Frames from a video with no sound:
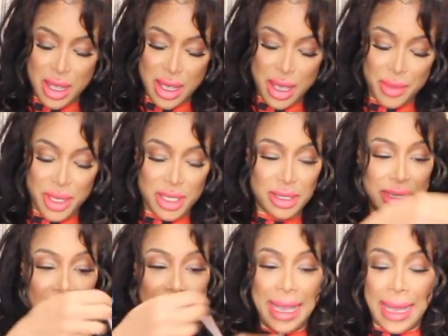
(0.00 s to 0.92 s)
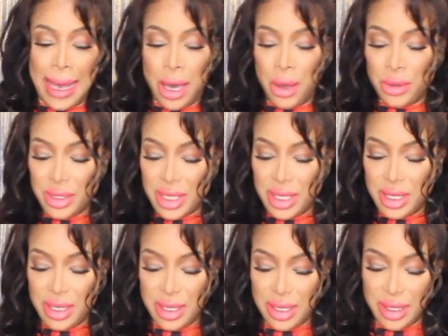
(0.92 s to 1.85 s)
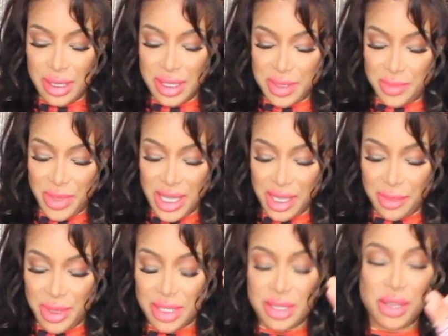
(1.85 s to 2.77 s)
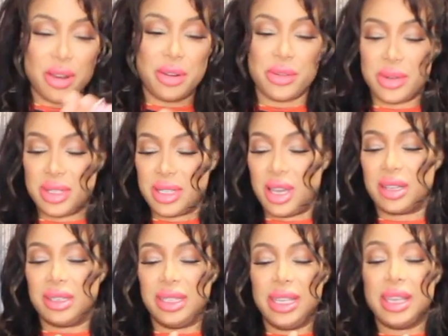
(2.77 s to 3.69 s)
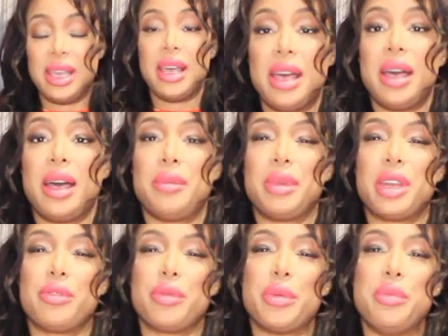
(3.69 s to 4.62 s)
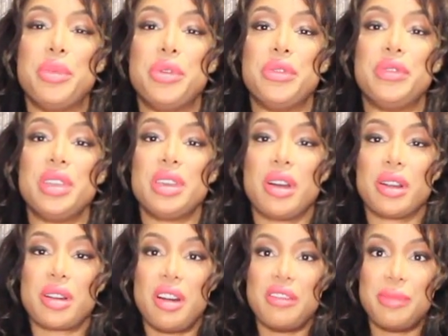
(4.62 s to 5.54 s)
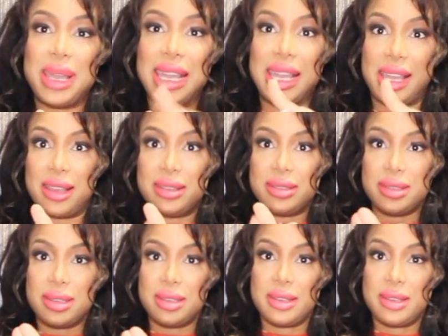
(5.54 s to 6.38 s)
I'm going to lay out this pink piece of yarn horizontally. I'm going to remove the yarn off my hand.